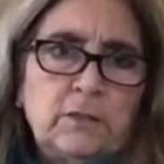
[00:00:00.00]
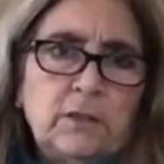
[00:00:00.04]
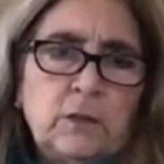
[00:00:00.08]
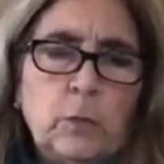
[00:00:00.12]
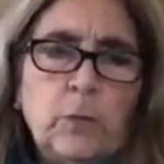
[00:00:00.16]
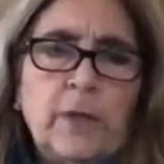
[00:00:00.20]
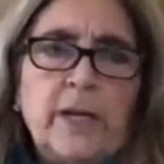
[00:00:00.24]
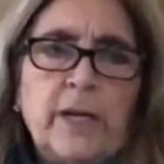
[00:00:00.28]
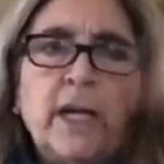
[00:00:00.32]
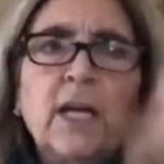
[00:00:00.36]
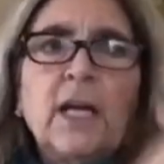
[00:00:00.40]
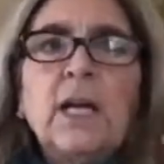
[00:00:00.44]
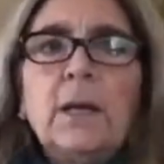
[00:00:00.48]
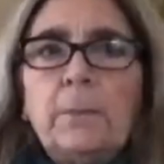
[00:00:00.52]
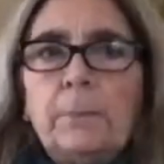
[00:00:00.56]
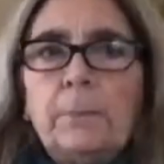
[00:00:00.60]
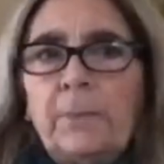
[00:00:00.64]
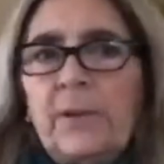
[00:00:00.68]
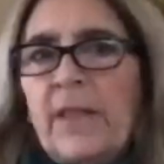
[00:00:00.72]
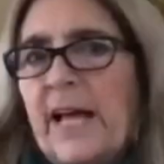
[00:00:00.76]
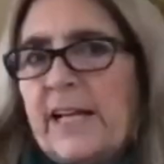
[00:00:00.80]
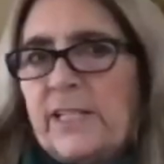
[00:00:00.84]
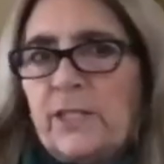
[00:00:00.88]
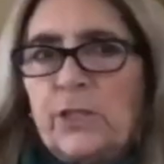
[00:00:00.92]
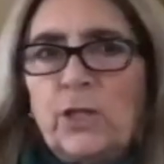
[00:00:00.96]
week,
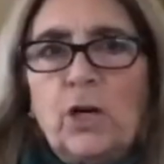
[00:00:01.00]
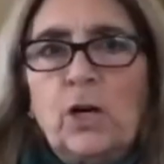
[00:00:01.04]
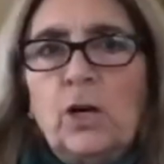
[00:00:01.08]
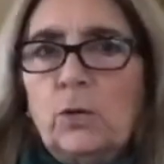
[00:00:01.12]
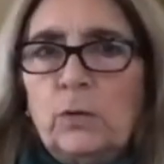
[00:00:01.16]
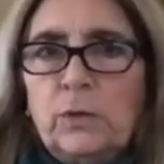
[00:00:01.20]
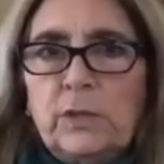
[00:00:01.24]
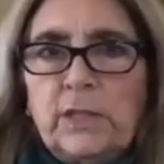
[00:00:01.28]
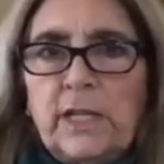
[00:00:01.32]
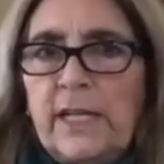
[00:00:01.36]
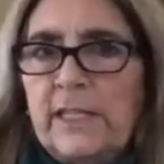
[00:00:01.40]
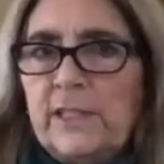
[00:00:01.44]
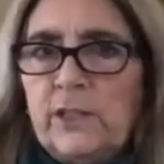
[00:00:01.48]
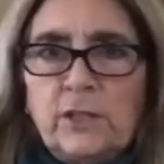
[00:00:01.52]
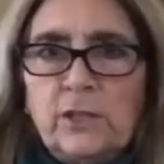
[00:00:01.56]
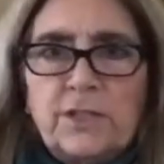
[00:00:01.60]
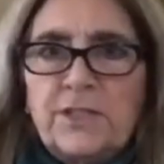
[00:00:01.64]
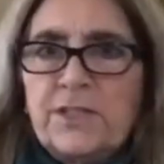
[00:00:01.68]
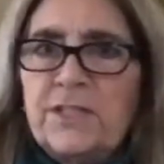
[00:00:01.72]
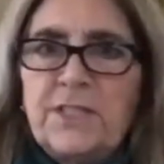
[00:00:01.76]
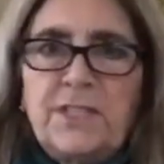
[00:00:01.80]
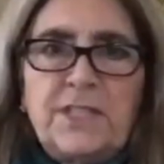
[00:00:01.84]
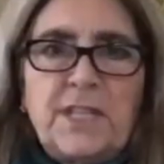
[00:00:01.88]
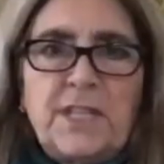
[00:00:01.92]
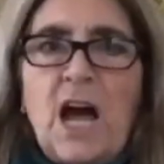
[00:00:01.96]
plateaued and
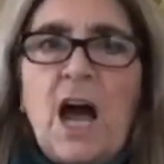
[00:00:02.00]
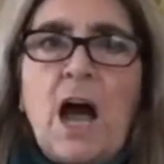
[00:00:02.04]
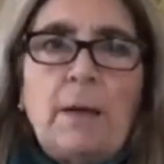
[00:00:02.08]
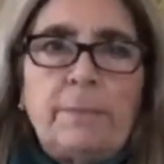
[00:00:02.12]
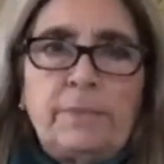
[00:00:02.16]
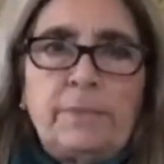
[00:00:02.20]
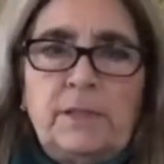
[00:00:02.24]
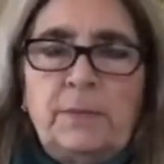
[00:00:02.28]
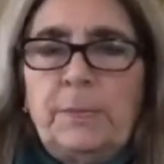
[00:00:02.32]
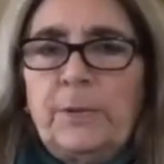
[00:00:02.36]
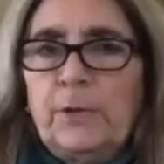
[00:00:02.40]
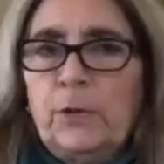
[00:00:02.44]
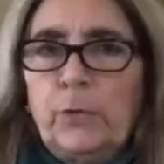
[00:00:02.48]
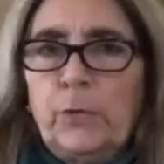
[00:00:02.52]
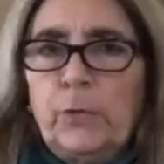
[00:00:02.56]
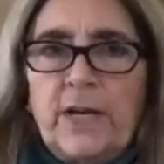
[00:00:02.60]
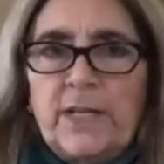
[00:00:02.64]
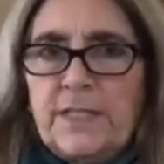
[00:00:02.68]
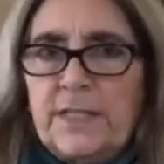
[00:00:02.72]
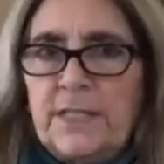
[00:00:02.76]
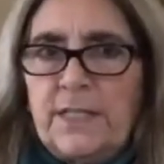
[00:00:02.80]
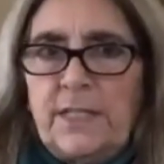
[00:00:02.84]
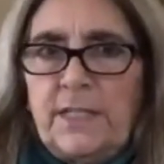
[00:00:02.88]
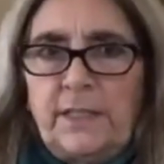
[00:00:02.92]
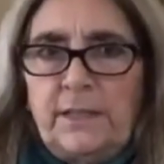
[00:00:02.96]
just stopped
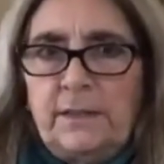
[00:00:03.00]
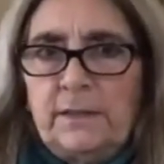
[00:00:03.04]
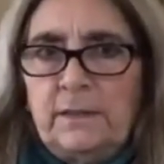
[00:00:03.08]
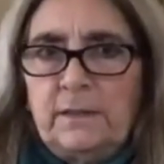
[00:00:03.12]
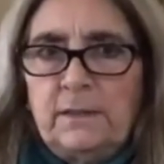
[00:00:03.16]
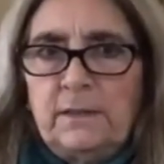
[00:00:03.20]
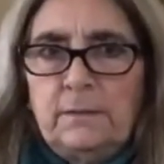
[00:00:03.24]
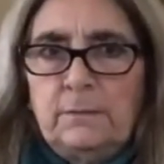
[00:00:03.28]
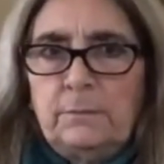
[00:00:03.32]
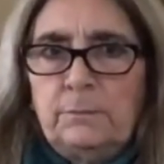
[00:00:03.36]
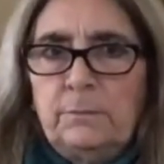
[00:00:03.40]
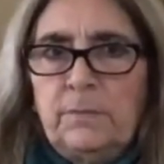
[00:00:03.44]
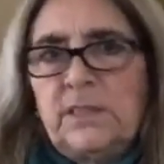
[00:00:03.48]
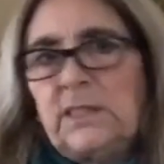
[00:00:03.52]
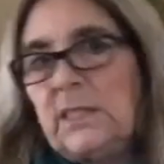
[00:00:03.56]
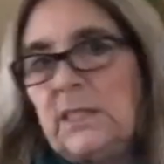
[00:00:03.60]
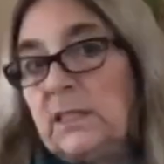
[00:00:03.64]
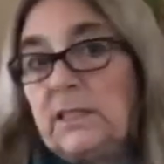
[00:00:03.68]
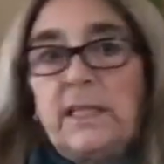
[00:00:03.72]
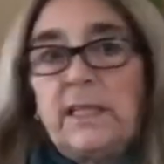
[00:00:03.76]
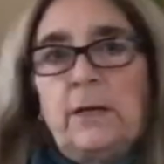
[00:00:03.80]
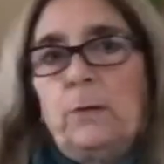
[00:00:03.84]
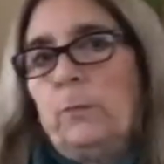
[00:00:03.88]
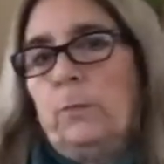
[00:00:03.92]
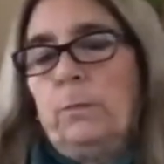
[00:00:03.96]
progressing, but
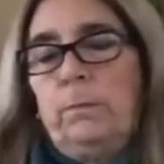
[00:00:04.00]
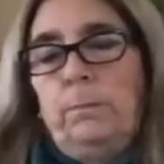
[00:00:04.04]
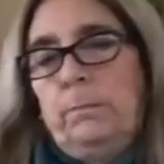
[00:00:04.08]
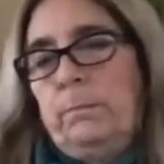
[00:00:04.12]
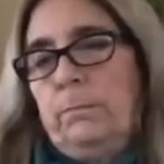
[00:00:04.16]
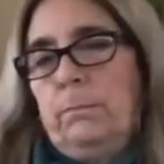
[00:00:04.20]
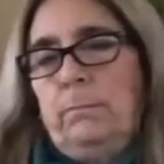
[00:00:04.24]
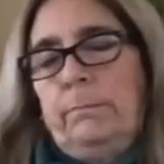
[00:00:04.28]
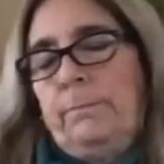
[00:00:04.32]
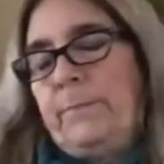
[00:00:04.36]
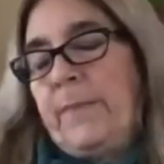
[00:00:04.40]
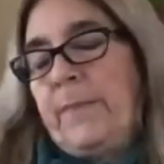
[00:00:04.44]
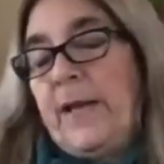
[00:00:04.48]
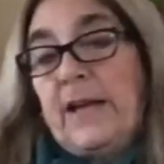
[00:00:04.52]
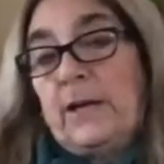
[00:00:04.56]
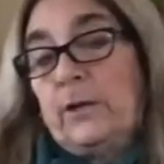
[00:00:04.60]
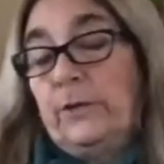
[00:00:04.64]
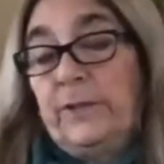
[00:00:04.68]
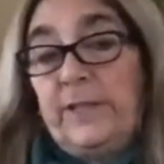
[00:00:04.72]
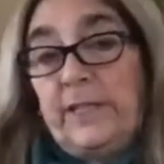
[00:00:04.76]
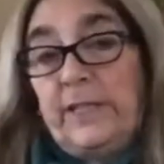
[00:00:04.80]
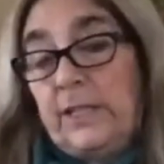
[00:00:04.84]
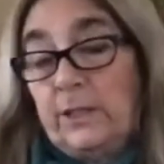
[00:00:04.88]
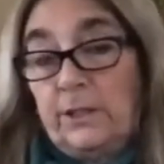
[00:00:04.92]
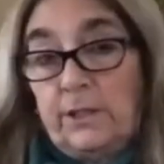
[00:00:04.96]
didn't get better
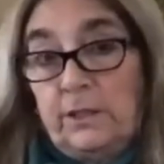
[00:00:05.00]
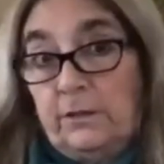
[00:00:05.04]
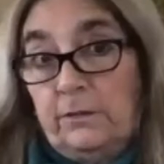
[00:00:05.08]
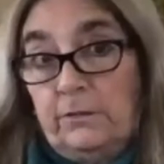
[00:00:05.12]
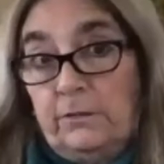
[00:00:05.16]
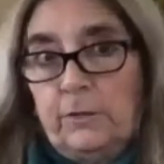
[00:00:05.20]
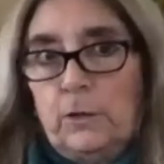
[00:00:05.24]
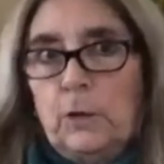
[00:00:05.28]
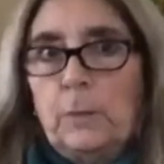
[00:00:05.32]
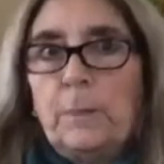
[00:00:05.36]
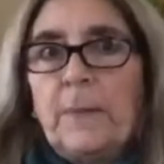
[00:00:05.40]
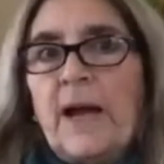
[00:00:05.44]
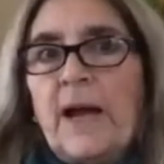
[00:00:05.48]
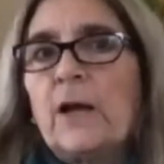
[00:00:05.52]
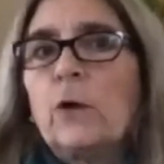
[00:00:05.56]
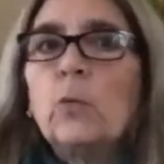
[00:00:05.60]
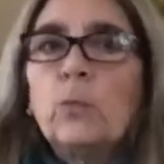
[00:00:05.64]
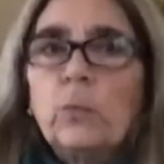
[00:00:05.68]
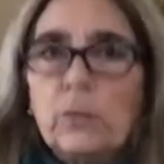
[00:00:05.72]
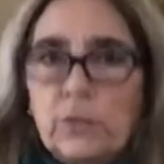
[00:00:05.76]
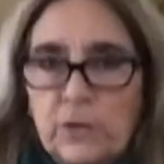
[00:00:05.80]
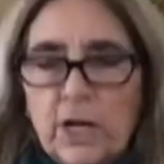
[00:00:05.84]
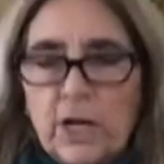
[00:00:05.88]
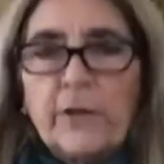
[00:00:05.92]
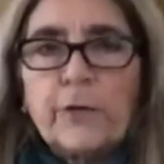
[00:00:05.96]
either for
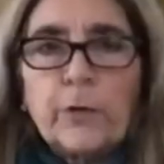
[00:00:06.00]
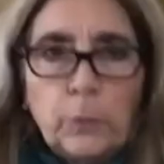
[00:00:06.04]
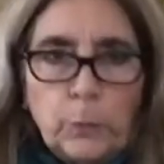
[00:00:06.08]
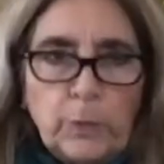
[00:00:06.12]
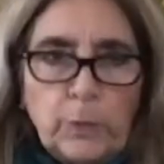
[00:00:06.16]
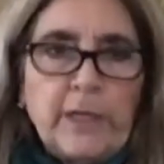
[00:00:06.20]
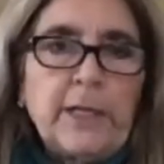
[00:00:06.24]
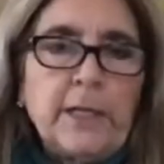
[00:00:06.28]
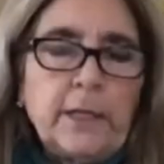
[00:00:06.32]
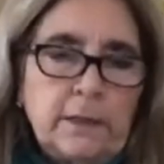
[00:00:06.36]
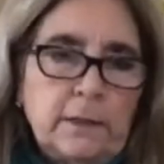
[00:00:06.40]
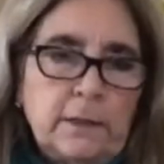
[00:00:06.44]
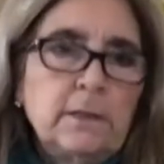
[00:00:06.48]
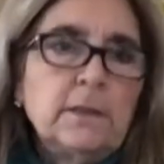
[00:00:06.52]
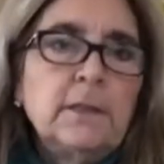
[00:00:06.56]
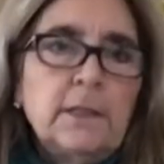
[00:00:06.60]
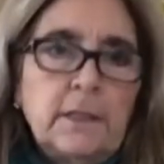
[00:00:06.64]
about another week.